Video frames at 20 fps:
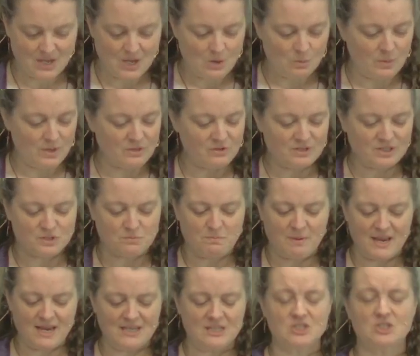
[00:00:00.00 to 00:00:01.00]
Whether it's
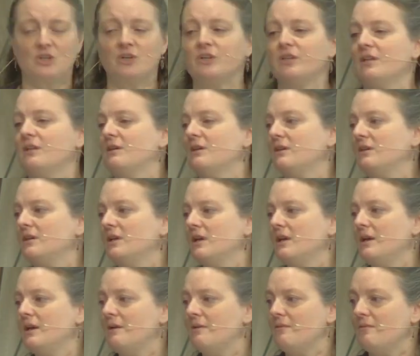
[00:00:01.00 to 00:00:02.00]
based on the
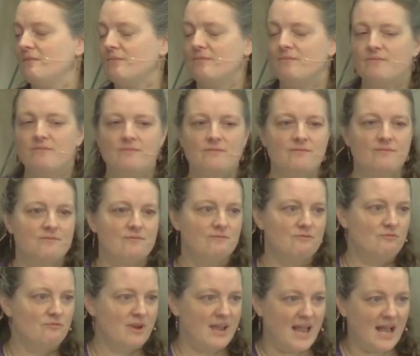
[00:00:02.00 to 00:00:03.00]

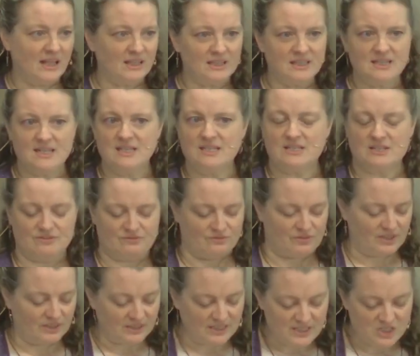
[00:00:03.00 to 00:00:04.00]
realities of
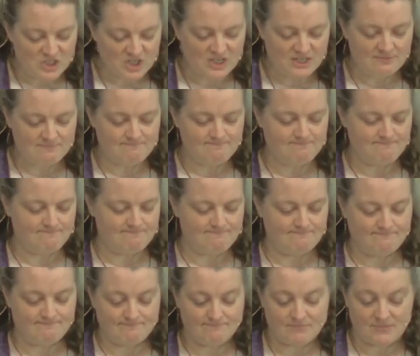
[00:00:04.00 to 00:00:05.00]
religion,
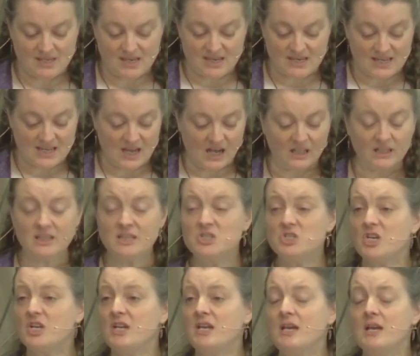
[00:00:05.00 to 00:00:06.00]

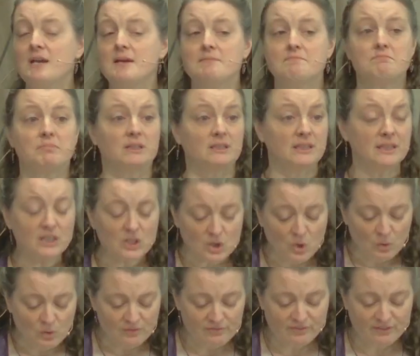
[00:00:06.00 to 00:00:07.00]
ideology,
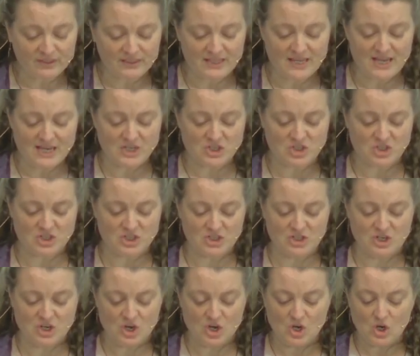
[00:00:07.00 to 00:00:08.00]
political
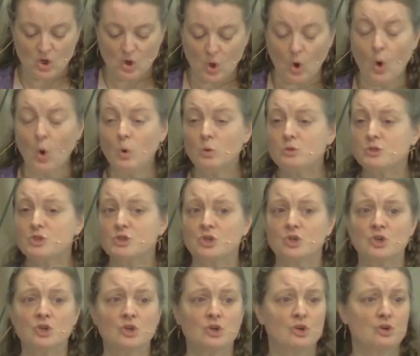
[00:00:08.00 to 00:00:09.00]
affiliation,
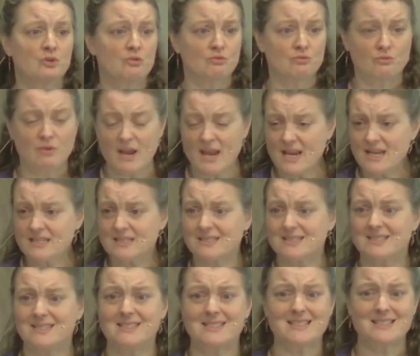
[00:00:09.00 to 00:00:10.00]
culture,
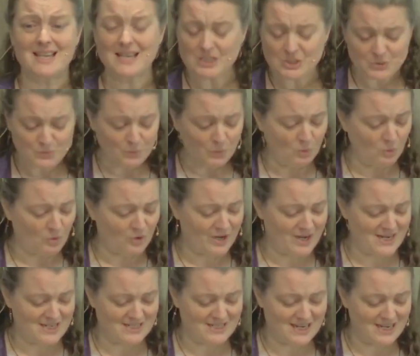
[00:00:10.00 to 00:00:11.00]
race, sexual
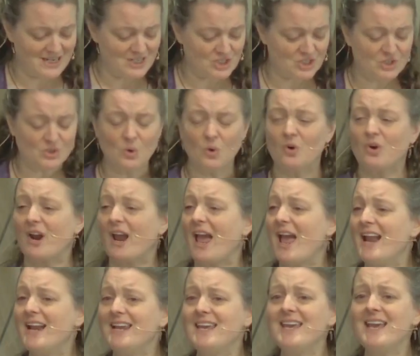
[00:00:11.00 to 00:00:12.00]
orientation, or
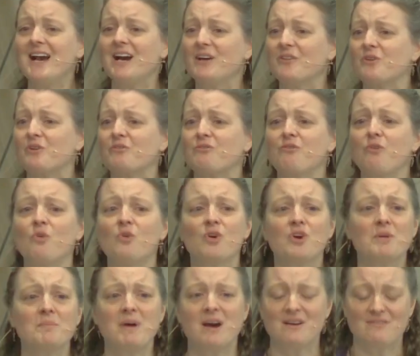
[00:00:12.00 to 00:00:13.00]
any other
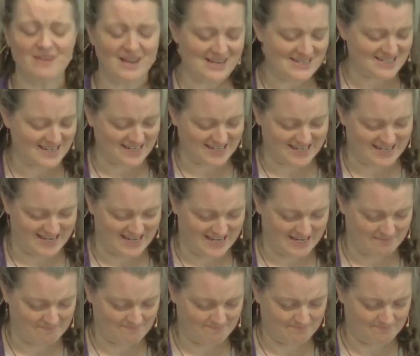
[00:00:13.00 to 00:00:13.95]
form of identity.